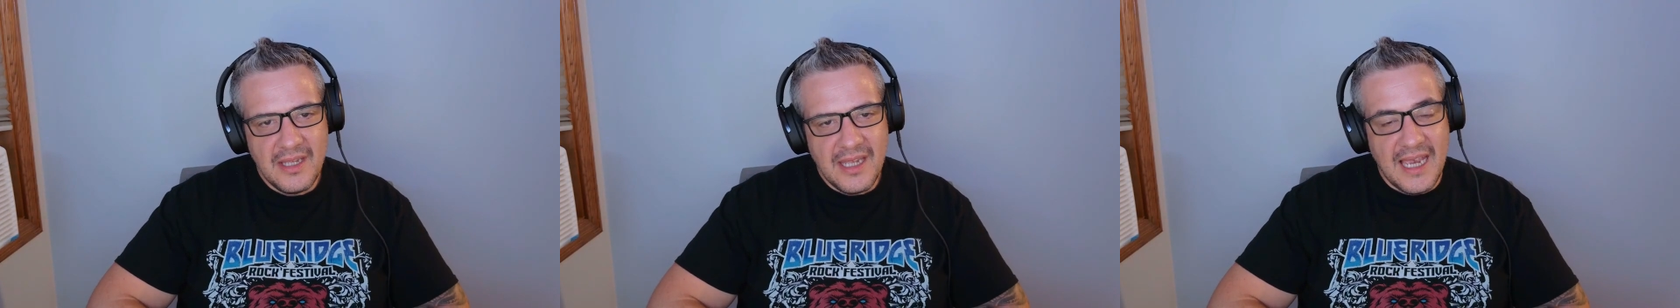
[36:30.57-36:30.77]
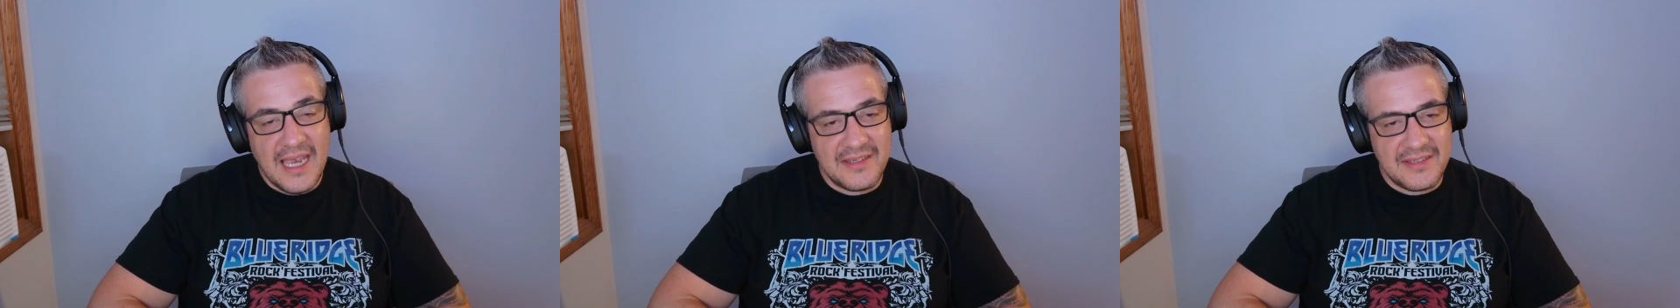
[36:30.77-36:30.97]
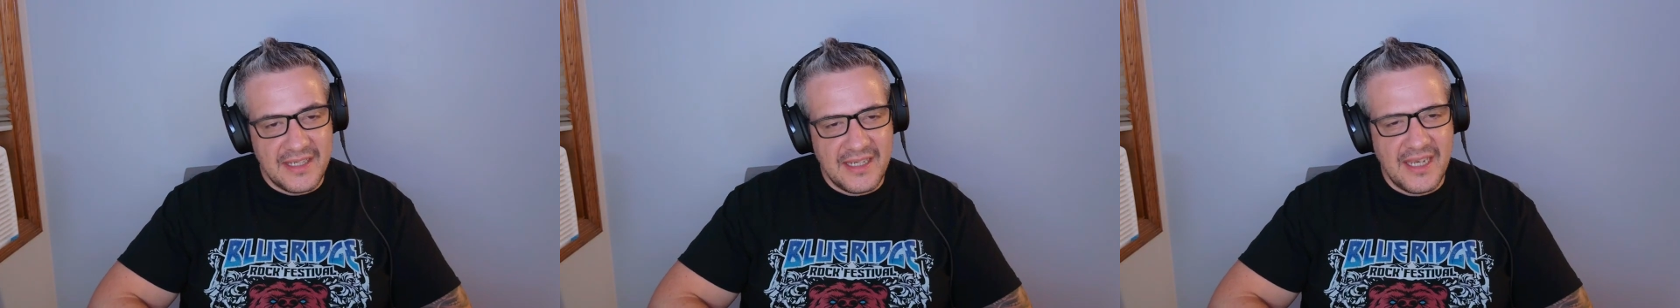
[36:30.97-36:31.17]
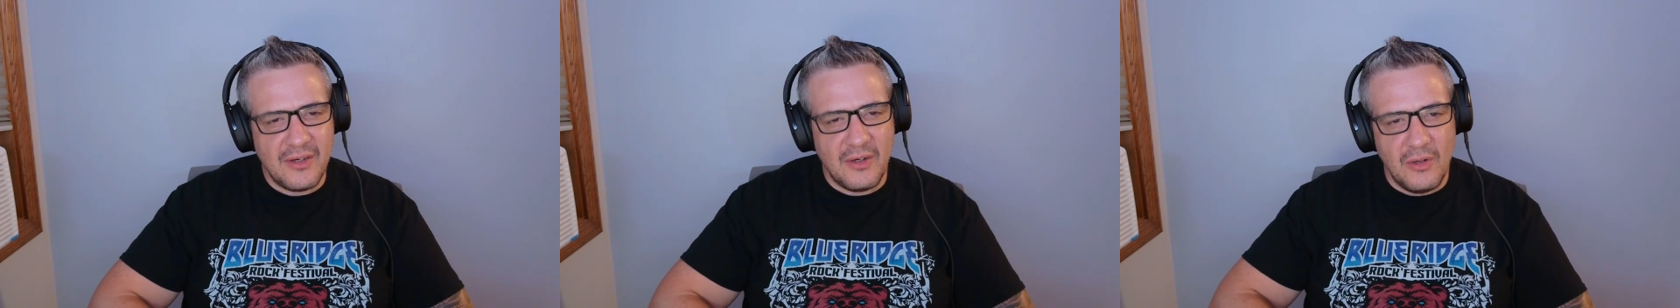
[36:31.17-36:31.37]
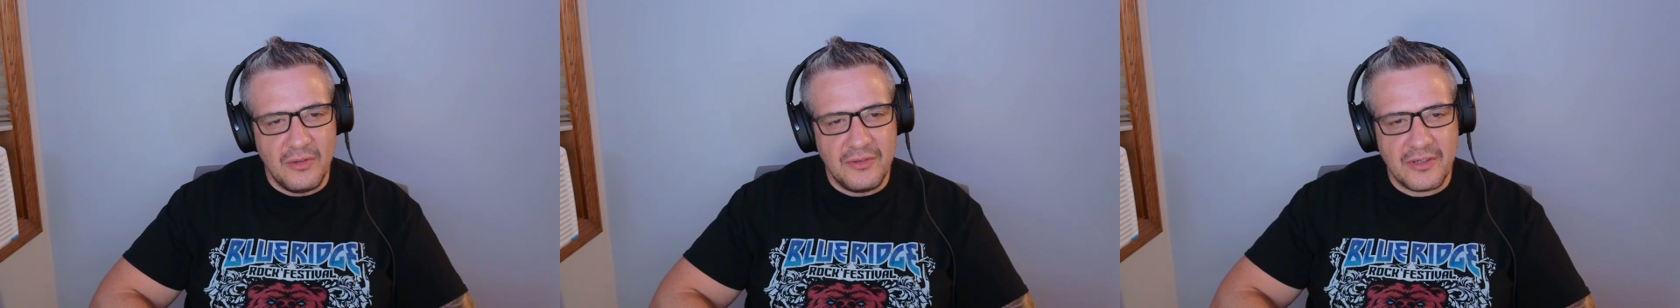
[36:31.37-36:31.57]
as I get
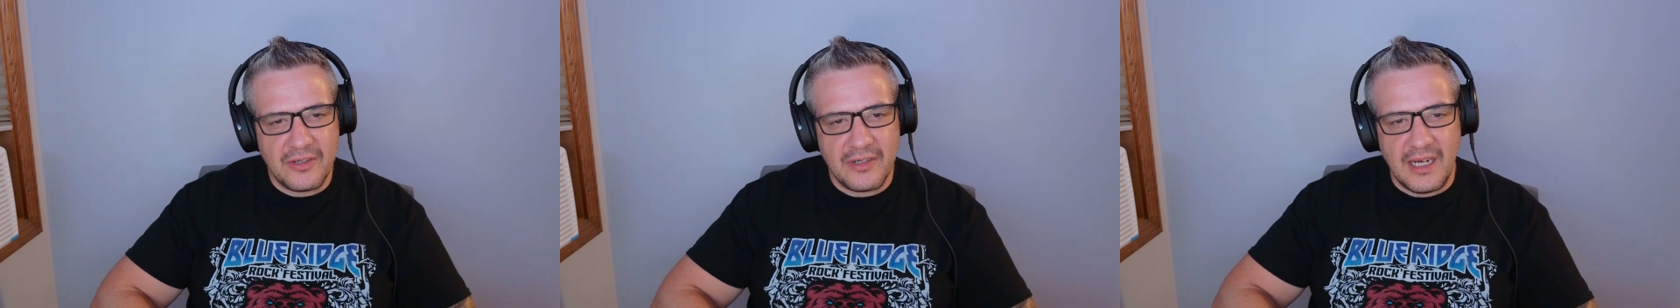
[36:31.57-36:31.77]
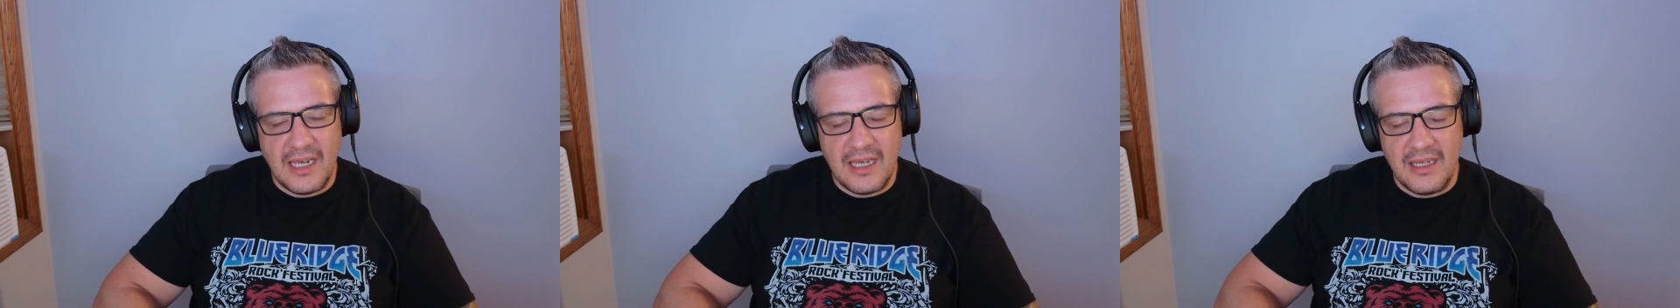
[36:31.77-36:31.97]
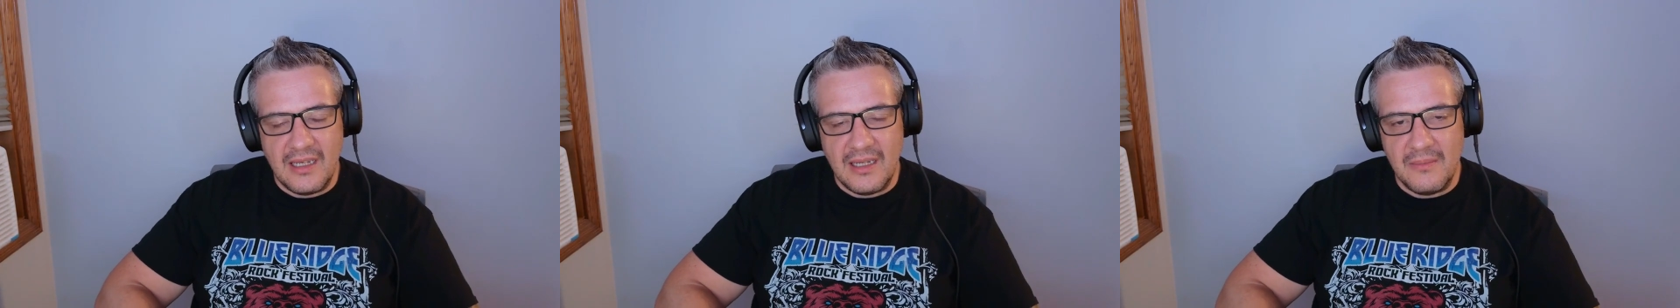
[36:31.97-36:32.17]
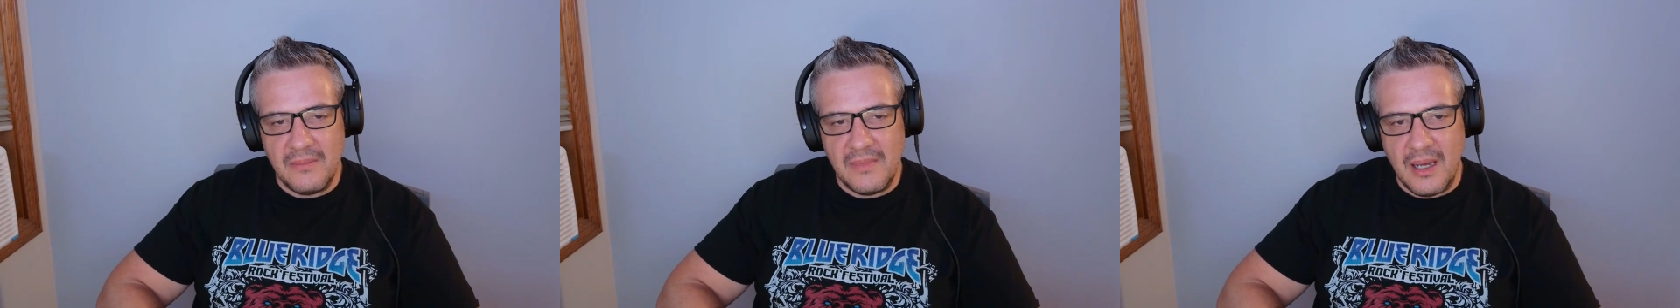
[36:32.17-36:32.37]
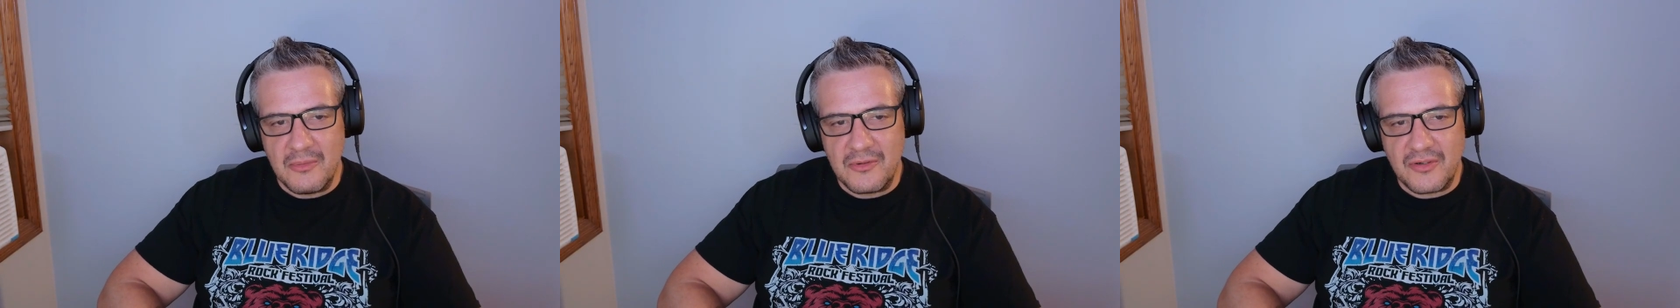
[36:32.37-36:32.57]
older,
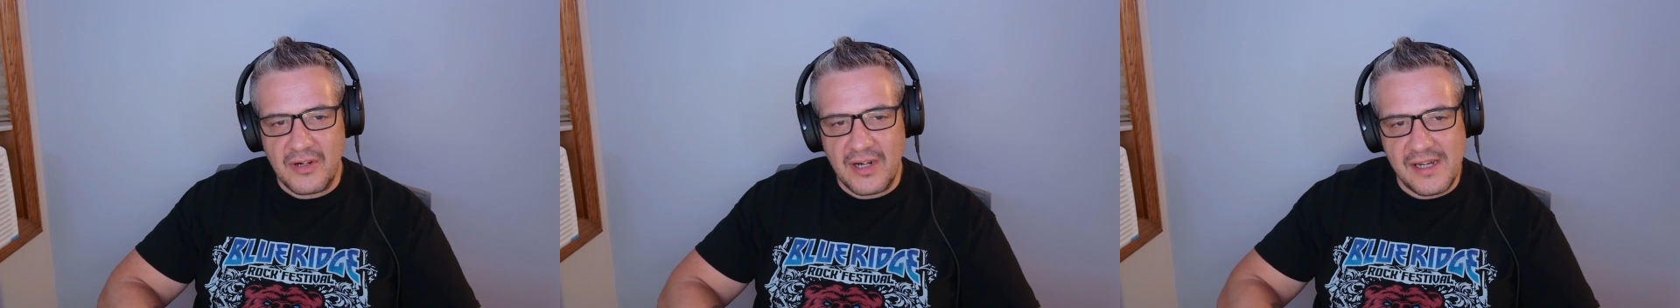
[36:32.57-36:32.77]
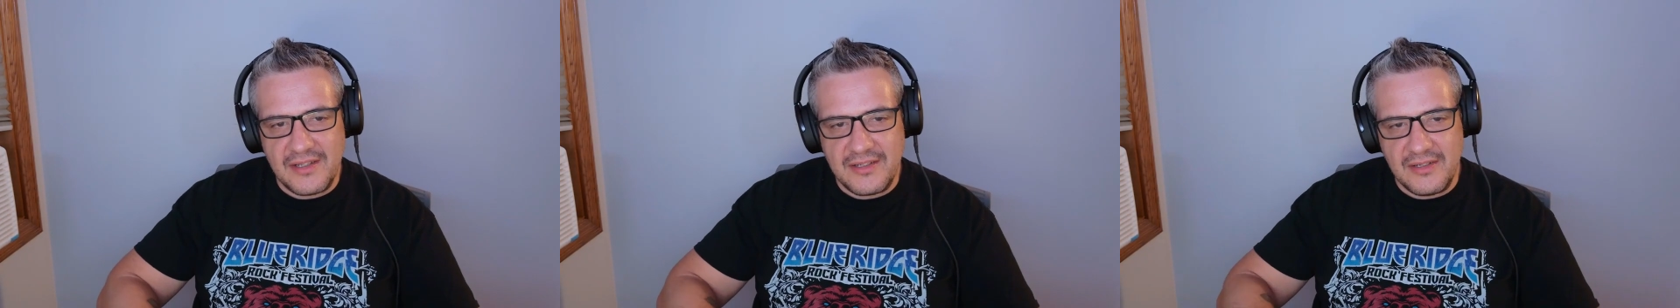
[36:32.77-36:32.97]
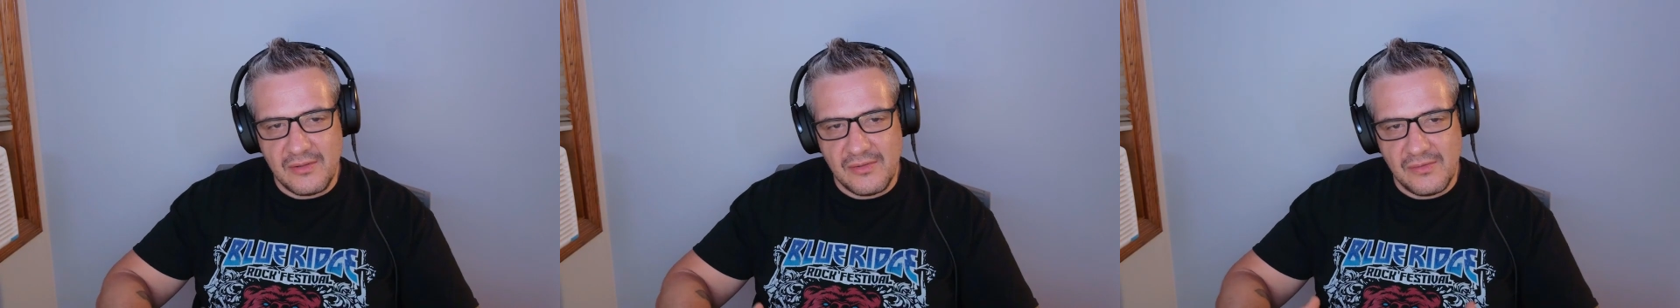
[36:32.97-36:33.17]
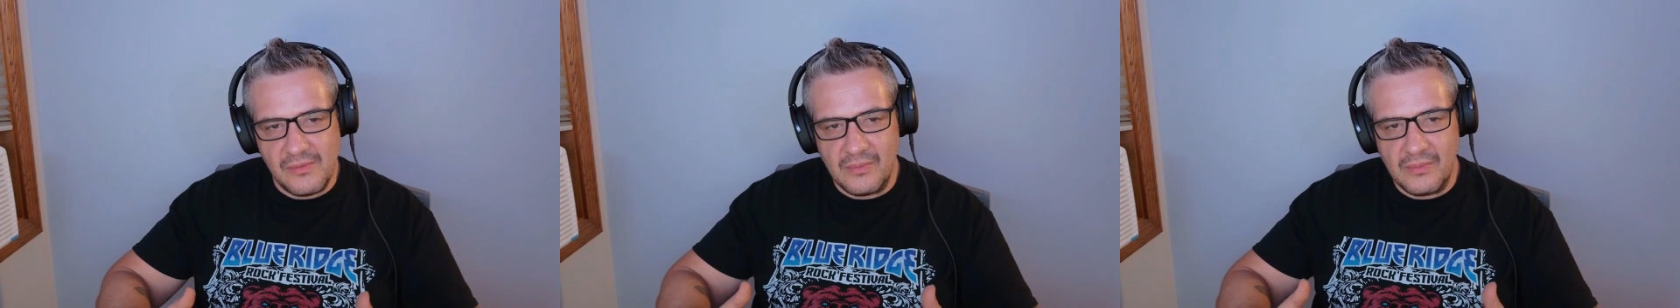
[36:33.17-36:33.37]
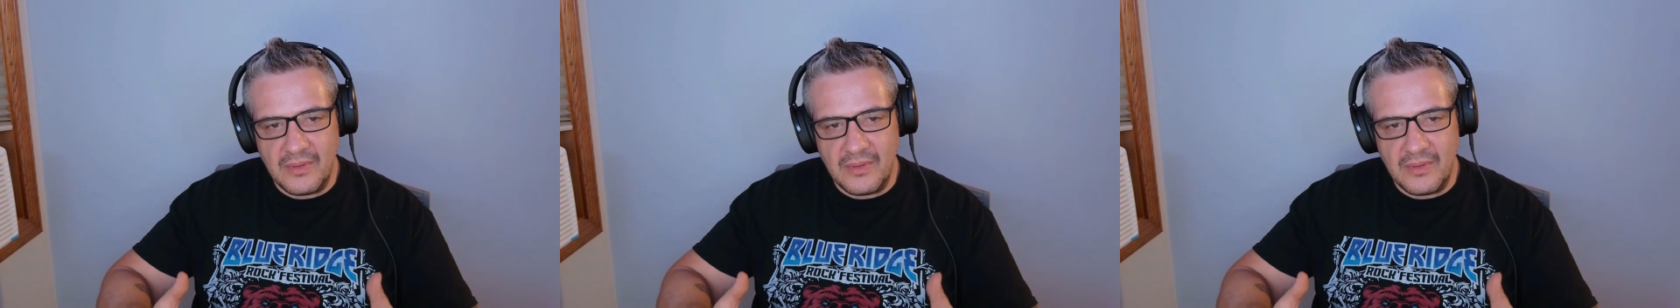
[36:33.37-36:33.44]
I'm trying to